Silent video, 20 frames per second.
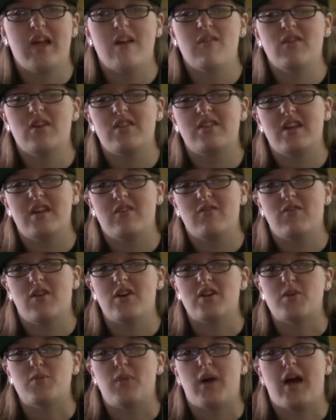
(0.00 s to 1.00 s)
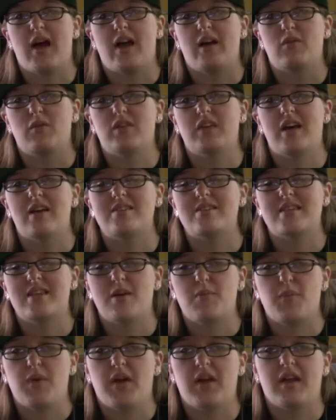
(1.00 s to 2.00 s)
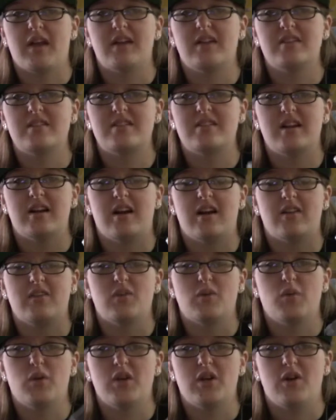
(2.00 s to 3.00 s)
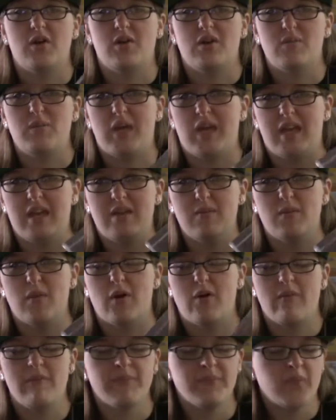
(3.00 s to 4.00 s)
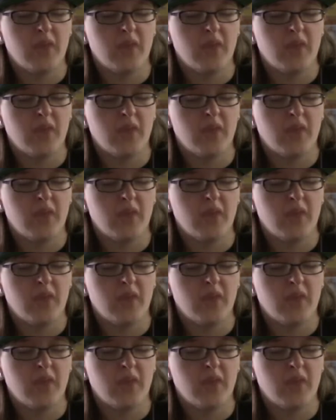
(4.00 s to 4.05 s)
everything front to back without skipping and stare out the window. It'd be emo.